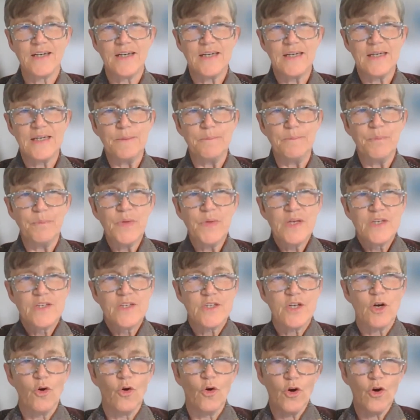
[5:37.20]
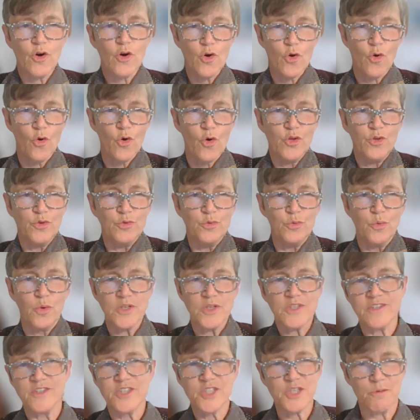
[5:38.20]
Um, or, or you
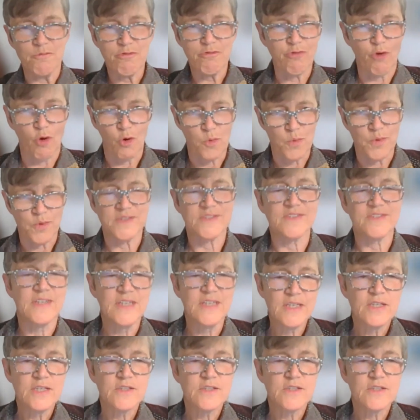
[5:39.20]
want to jump forwards.